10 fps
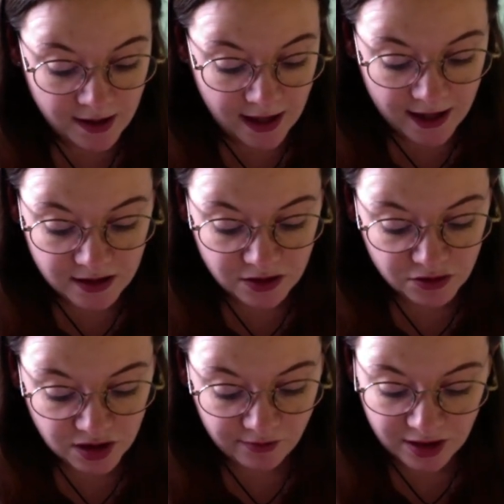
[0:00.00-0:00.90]
any new
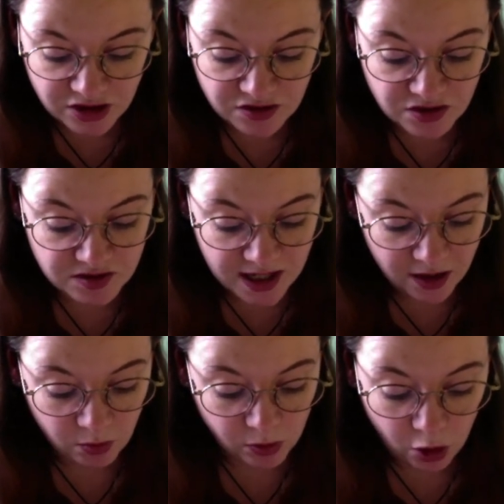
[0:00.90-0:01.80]
directions you take
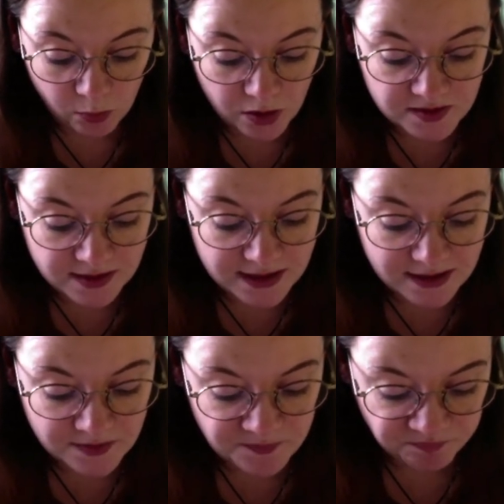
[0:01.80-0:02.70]
will almost lead
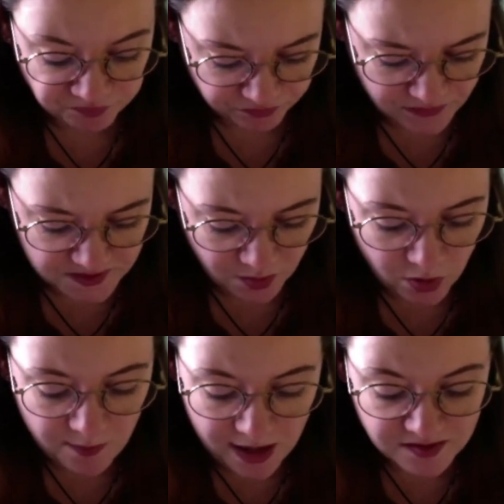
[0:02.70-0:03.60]
somewhere
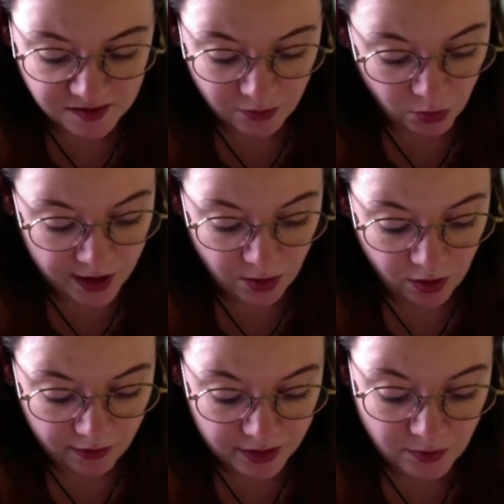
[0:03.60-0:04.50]
better than where you
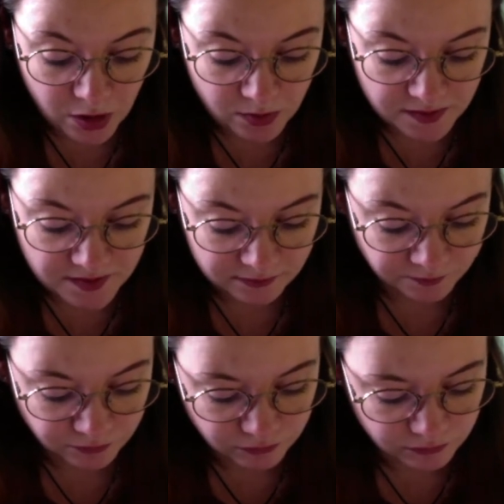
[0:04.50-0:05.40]
are at the moment.
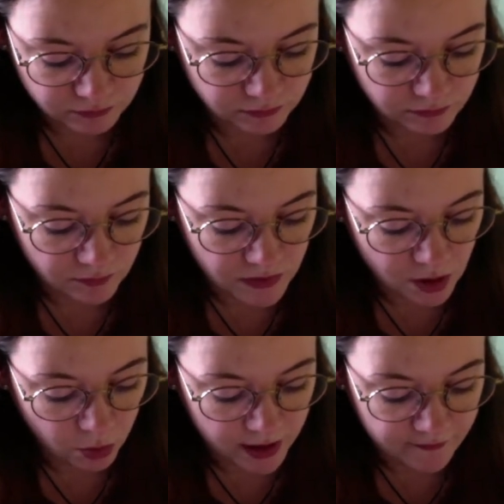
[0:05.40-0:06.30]

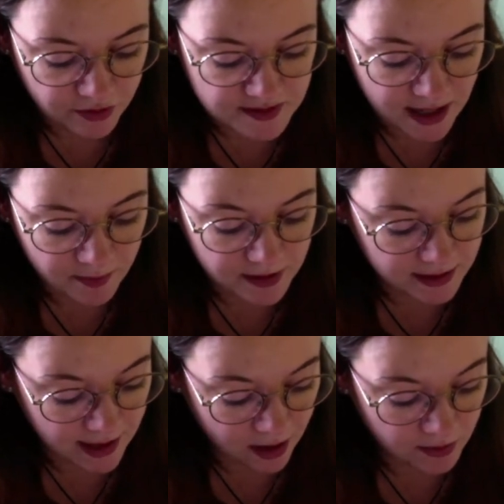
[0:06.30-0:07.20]
Whatever is happening
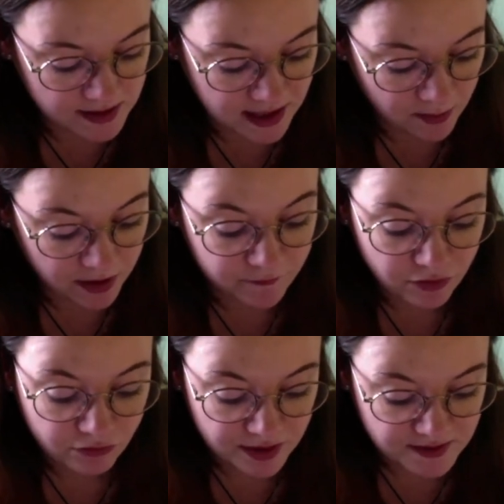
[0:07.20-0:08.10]
now is happening for
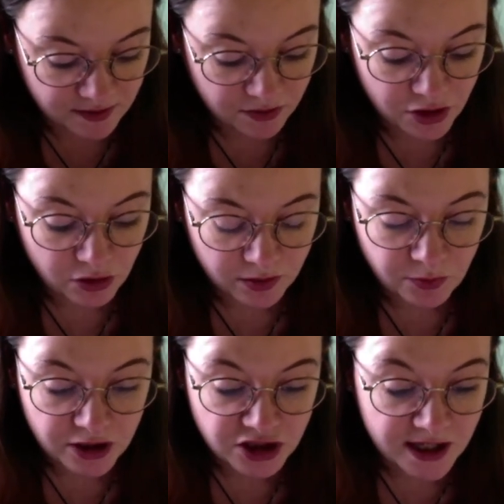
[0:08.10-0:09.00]
a reason that you'll
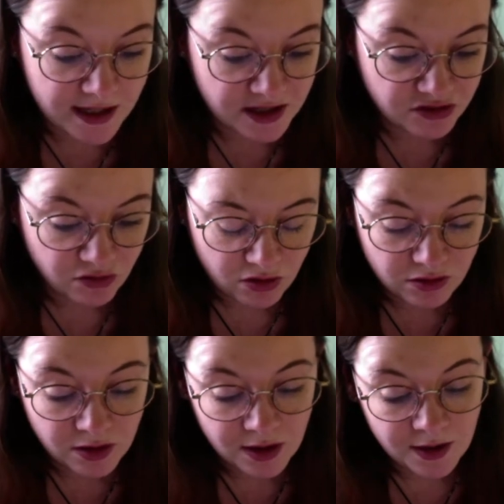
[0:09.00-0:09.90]
appreciate later on.
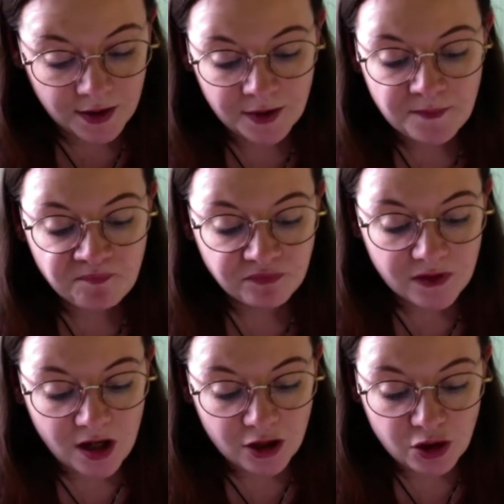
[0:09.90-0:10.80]

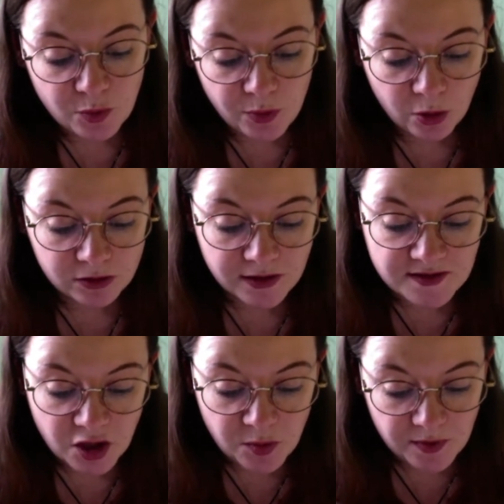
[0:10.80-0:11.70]
A new portal is
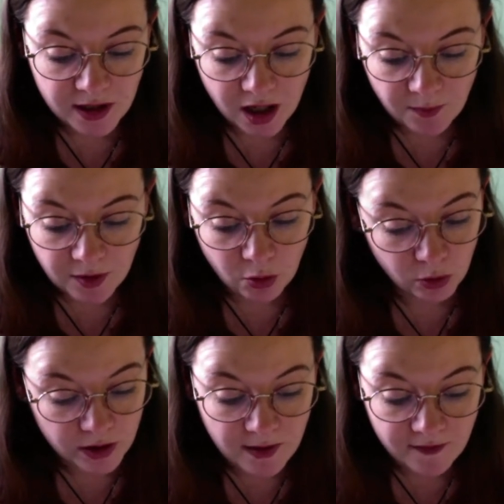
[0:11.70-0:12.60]
opening up, and all
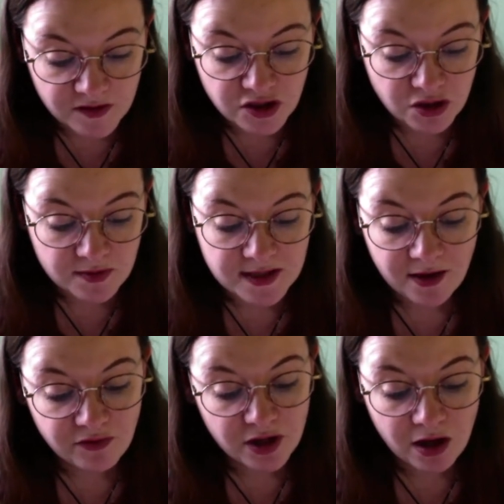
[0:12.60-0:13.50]
you have to do is
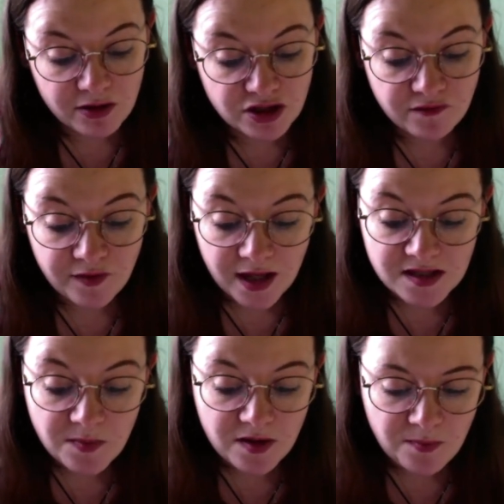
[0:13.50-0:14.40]
have the courage to forget about the